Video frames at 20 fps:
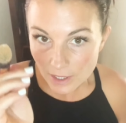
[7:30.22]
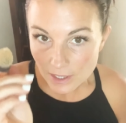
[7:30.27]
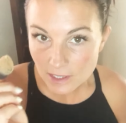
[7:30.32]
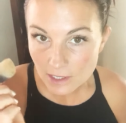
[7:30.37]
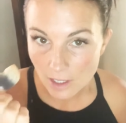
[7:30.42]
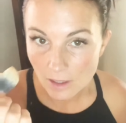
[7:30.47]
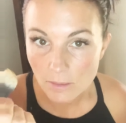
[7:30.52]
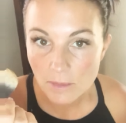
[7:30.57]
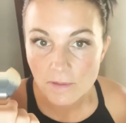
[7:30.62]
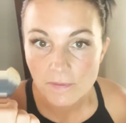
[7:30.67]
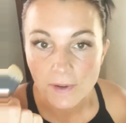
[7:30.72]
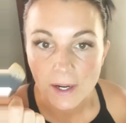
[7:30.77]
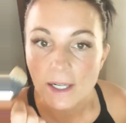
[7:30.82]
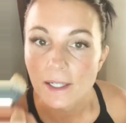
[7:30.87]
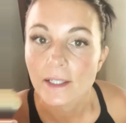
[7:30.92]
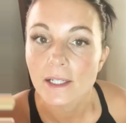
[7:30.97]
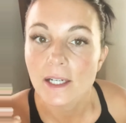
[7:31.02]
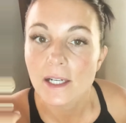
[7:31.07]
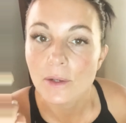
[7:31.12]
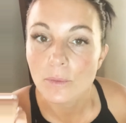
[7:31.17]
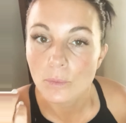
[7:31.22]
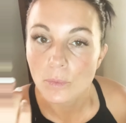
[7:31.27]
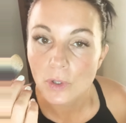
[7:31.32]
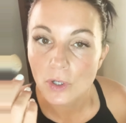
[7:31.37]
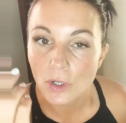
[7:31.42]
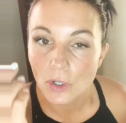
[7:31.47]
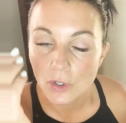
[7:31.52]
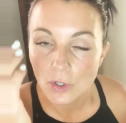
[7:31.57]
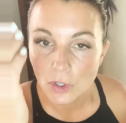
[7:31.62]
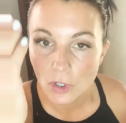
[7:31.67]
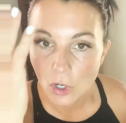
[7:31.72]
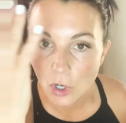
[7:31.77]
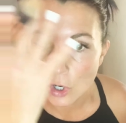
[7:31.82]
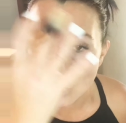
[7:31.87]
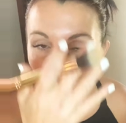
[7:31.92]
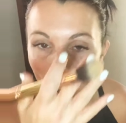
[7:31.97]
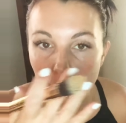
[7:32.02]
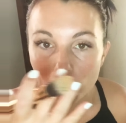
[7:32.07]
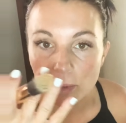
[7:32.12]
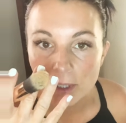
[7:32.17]
gonna be fine. It will
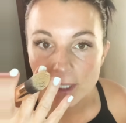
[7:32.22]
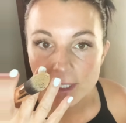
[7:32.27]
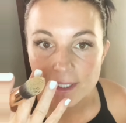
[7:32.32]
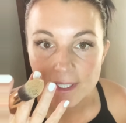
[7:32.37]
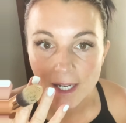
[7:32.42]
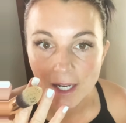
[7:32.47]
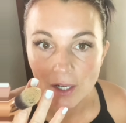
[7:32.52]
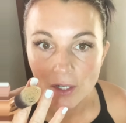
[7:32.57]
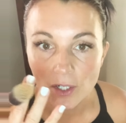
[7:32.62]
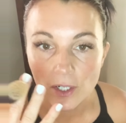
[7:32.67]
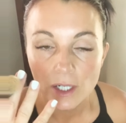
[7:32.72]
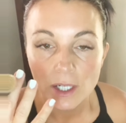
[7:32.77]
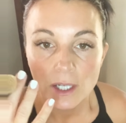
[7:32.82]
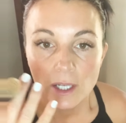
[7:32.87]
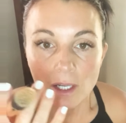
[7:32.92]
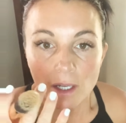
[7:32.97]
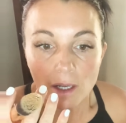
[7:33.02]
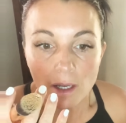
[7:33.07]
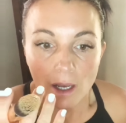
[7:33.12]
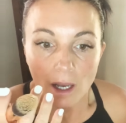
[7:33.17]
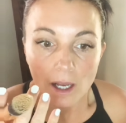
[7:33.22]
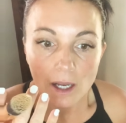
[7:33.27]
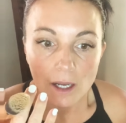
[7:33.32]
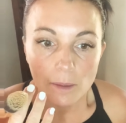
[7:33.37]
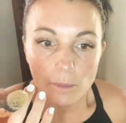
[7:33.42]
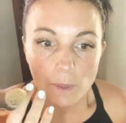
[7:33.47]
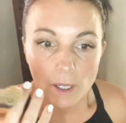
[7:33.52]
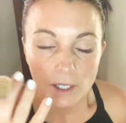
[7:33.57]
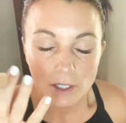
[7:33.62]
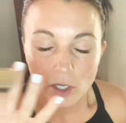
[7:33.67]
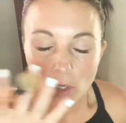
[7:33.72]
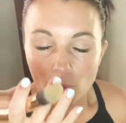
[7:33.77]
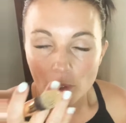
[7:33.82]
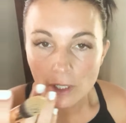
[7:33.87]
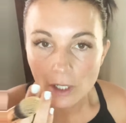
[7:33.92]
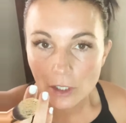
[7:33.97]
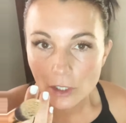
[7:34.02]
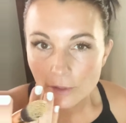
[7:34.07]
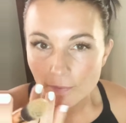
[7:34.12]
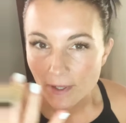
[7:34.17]
all blend out. And
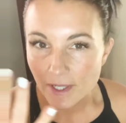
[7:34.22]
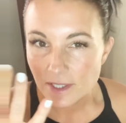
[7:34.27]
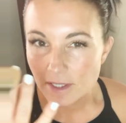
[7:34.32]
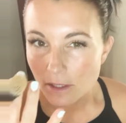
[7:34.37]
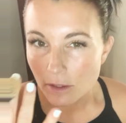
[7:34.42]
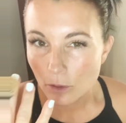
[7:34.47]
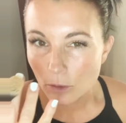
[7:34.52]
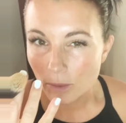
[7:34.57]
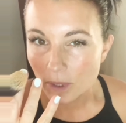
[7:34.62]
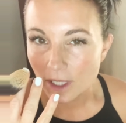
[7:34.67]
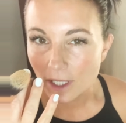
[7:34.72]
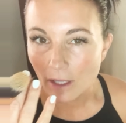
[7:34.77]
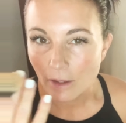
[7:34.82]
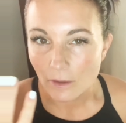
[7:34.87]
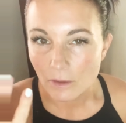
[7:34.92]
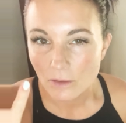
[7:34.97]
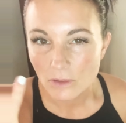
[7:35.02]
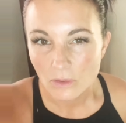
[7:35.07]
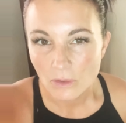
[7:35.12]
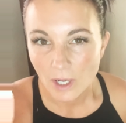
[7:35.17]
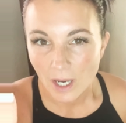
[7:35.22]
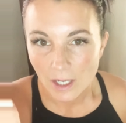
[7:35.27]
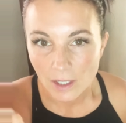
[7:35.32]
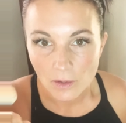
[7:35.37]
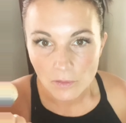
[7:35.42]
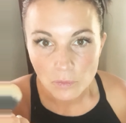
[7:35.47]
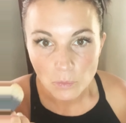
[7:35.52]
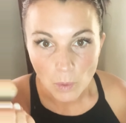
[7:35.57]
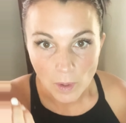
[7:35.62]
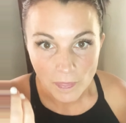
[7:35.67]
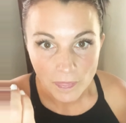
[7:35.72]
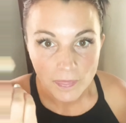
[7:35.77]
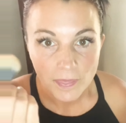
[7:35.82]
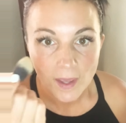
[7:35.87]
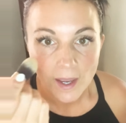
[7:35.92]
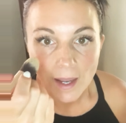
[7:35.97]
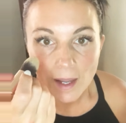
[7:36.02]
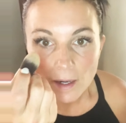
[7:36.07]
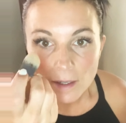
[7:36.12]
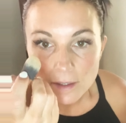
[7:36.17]
going on your face a little bit yellow, you kind of want
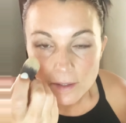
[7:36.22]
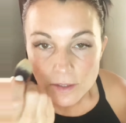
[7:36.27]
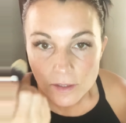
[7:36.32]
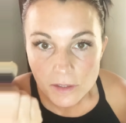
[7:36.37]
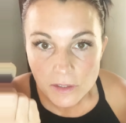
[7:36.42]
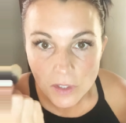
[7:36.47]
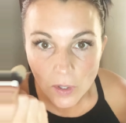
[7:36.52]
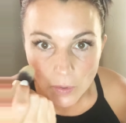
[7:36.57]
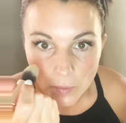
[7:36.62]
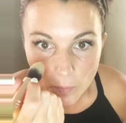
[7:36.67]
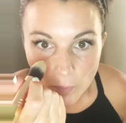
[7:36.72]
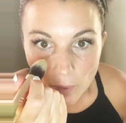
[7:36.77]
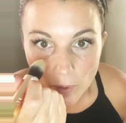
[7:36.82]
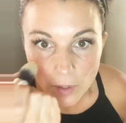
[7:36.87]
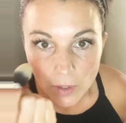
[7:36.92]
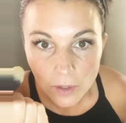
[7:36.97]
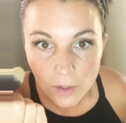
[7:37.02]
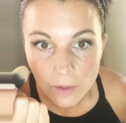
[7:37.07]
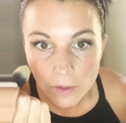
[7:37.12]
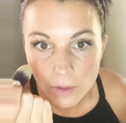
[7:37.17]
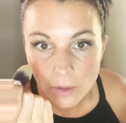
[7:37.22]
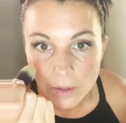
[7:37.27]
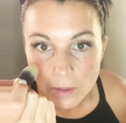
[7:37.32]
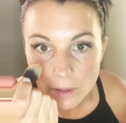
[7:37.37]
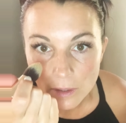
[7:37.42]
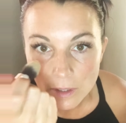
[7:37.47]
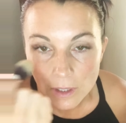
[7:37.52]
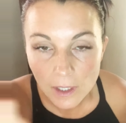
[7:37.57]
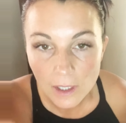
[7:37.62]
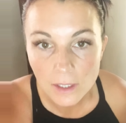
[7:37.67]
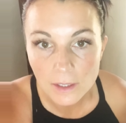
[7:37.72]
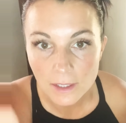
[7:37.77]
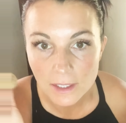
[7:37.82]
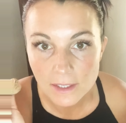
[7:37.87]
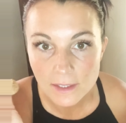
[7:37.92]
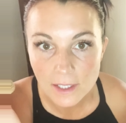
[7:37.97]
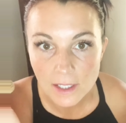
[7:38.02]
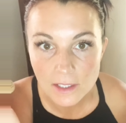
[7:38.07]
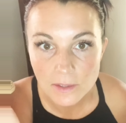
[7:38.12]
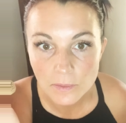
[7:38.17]
that. So at
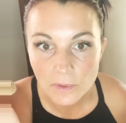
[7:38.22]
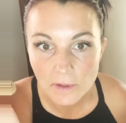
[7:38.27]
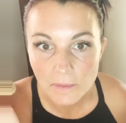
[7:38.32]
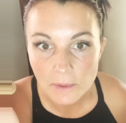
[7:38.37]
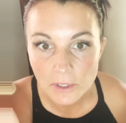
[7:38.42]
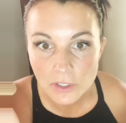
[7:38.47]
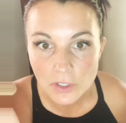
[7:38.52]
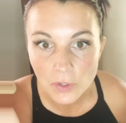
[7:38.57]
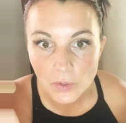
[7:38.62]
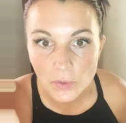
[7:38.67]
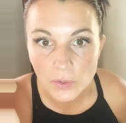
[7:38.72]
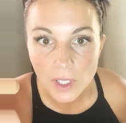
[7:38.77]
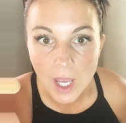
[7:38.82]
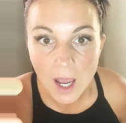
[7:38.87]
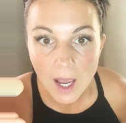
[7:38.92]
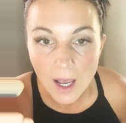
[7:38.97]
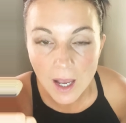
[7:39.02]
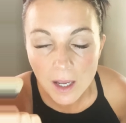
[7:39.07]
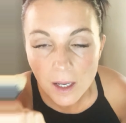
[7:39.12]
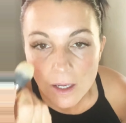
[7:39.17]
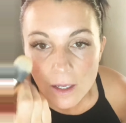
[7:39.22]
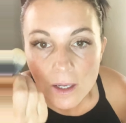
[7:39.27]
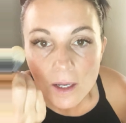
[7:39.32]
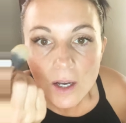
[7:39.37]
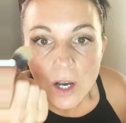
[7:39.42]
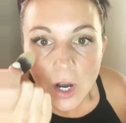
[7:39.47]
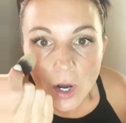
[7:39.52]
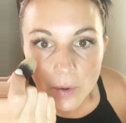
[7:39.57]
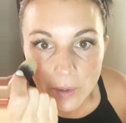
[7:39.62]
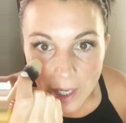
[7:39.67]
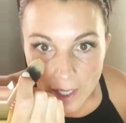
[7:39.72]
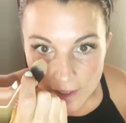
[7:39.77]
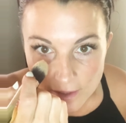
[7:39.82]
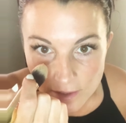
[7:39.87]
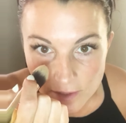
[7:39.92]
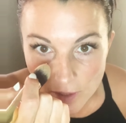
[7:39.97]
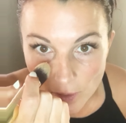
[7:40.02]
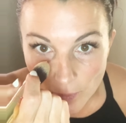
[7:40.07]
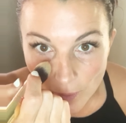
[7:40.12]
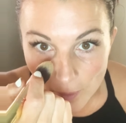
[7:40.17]
least that's what I've been told. Okay,
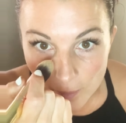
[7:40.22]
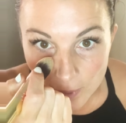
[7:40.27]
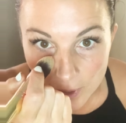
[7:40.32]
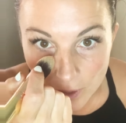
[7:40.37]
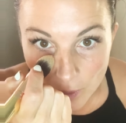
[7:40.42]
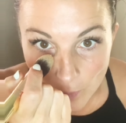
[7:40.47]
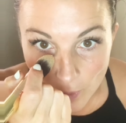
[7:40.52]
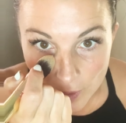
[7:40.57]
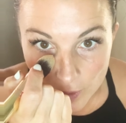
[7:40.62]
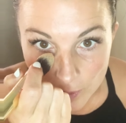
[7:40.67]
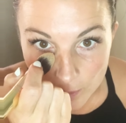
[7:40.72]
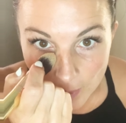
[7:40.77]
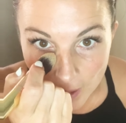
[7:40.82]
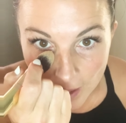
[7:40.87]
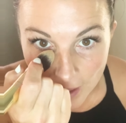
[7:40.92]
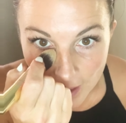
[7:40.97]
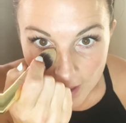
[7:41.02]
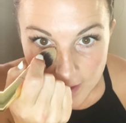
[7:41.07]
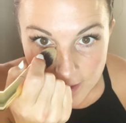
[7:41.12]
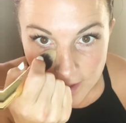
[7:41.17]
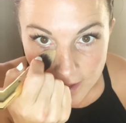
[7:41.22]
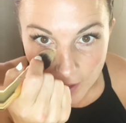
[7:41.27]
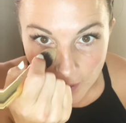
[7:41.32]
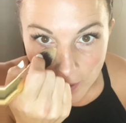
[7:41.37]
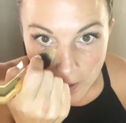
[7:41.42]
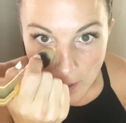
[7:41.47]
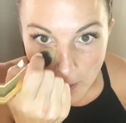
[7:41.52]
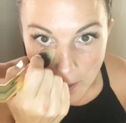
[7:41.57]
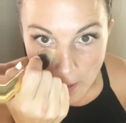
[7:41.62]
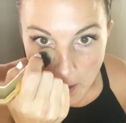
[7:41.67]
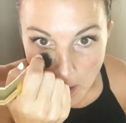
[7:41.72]
so I'm gonna go under my eyes here,